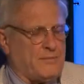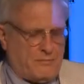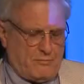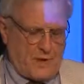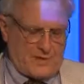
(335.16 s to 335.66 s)

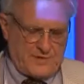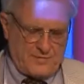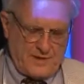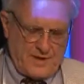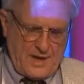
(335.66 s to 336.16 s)

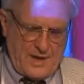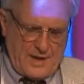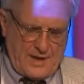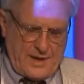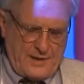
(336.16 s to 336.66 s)
Muslims
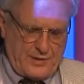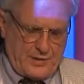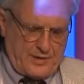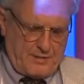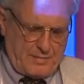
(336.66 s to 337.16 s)
kill each
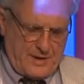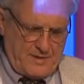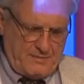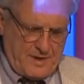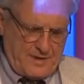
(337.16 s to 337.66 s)
other by
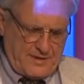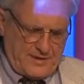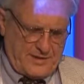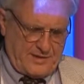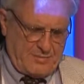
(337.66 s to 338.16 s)
the
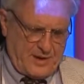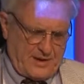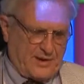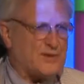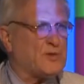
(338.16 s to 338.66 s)
millions, and the
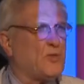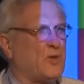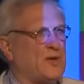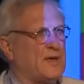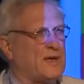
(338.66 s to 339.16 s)
bloodiest
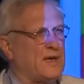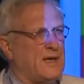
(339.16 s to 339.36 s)
war